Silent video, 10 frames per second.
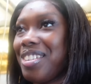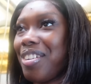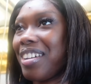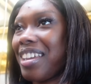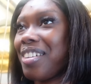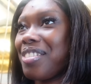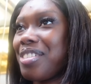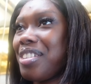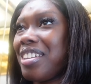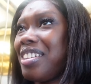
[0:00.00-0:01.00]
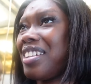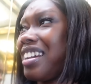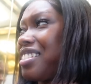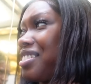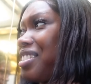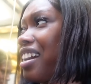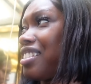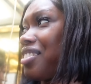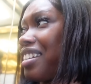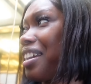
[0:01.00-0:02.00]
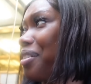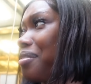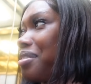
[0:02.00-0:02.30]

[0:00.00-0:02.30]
You lot ghetto. You guys are ghetto.